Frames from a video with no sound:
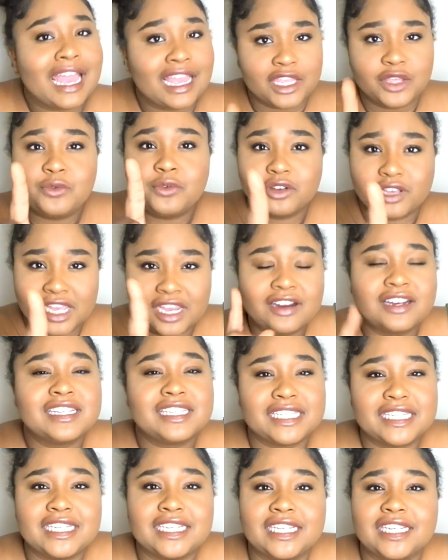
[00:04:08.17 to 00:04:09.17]
you will
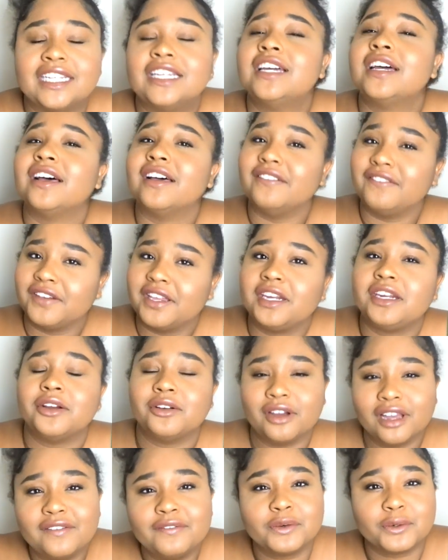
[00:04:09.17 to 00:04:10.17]
guarantee a
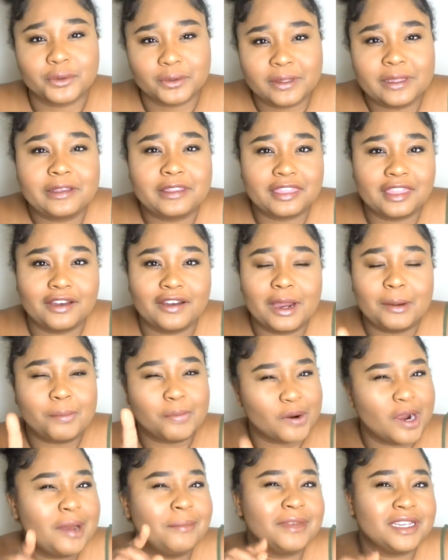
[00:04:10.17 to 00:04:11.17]
video every week, though. I
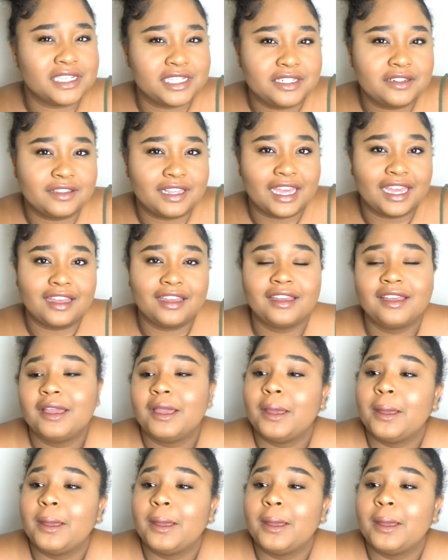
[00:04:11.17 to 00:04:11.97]
promise you that.